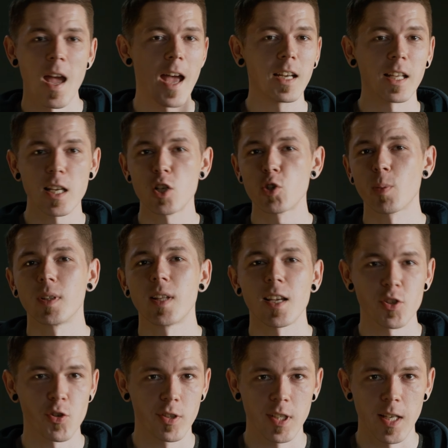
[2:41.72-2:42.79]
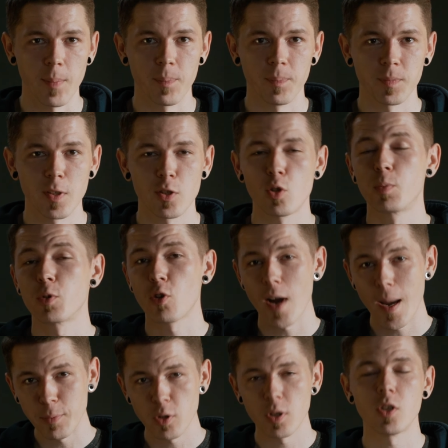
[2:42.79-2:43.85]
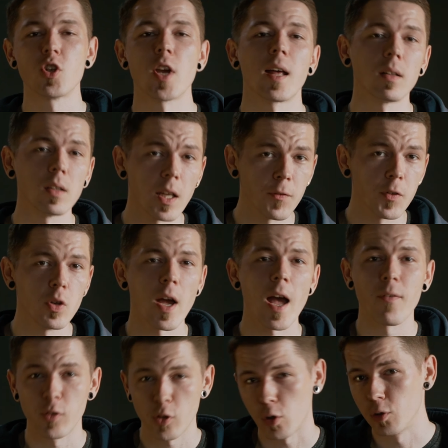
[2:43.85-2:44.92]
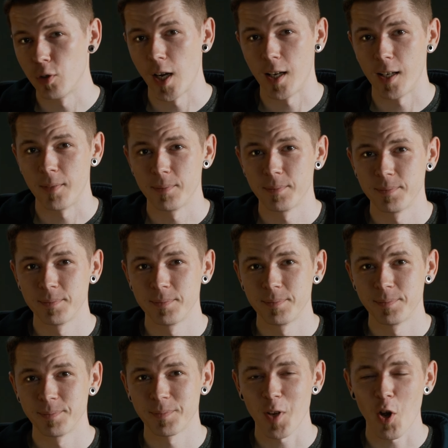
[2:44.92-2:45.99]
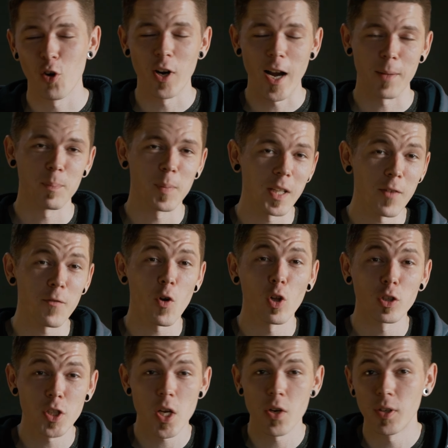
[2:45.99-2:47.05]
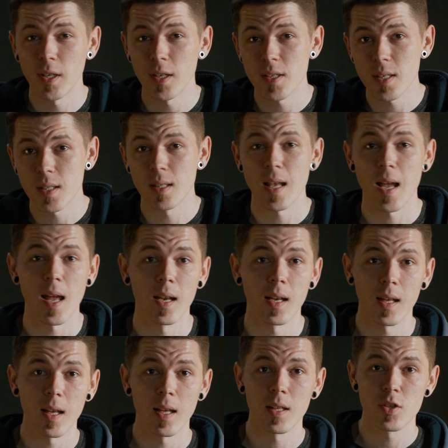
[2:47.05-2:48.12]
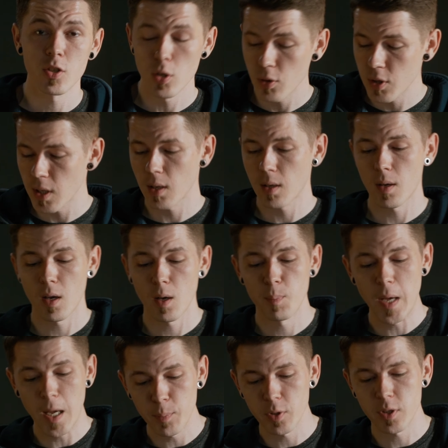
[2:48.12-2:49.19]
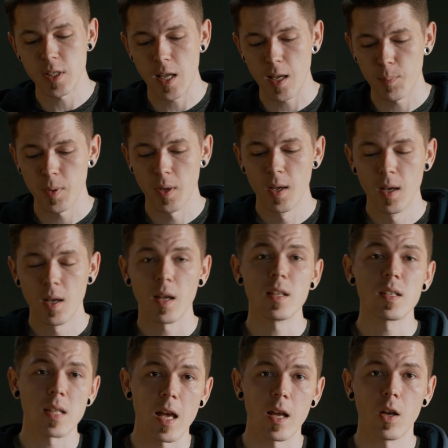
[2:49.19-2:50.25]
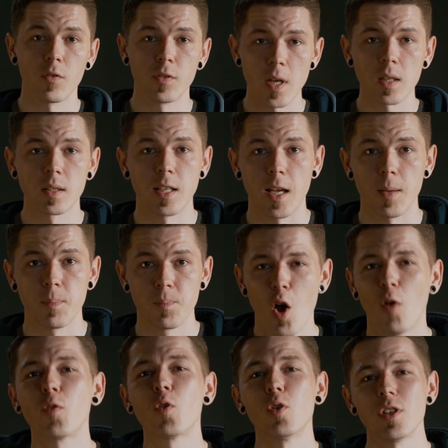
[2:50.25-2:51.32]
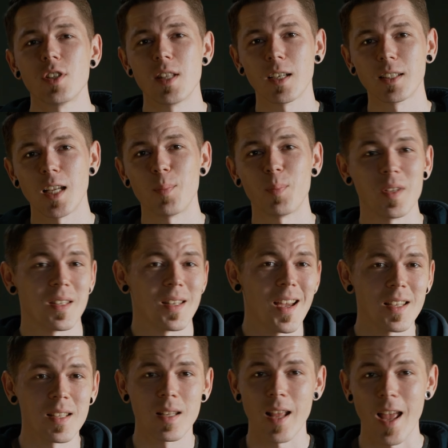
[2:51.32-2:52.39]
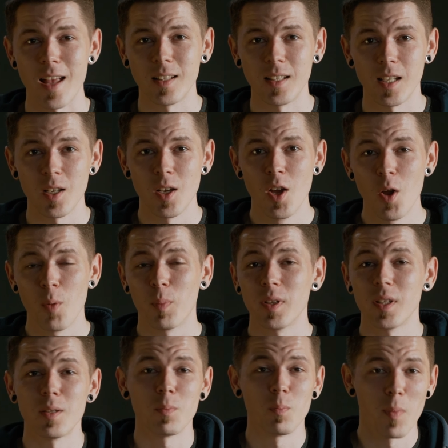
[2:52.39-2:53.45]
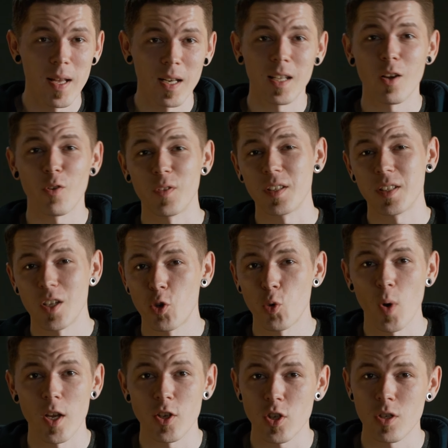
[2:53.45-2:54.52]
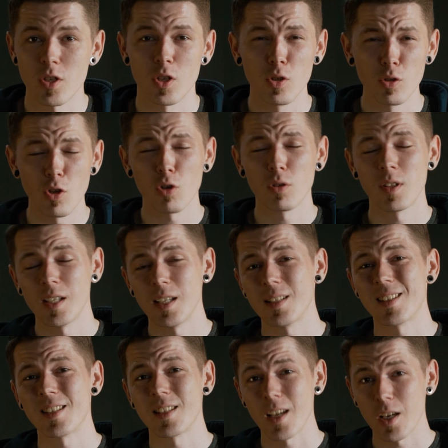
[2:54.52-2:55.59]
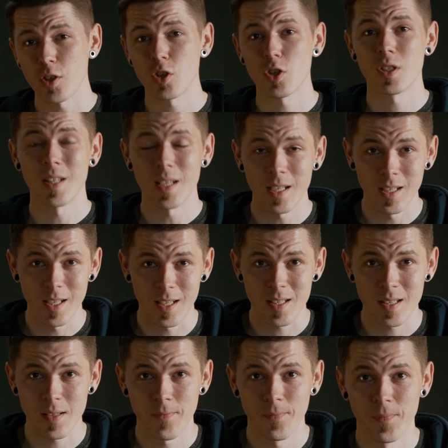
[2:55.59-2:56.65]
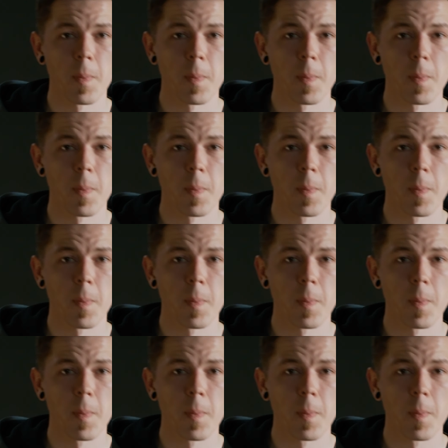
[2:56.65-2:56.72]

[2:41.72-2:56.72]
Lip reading: And here's one extra tip. Subscribe to the channel if you haven't already. Alright, but if all serious, then it's using paper tape instead of duct tape. Of course, duct tape is nice and handy, but in many of the situations you don't need such stickiness.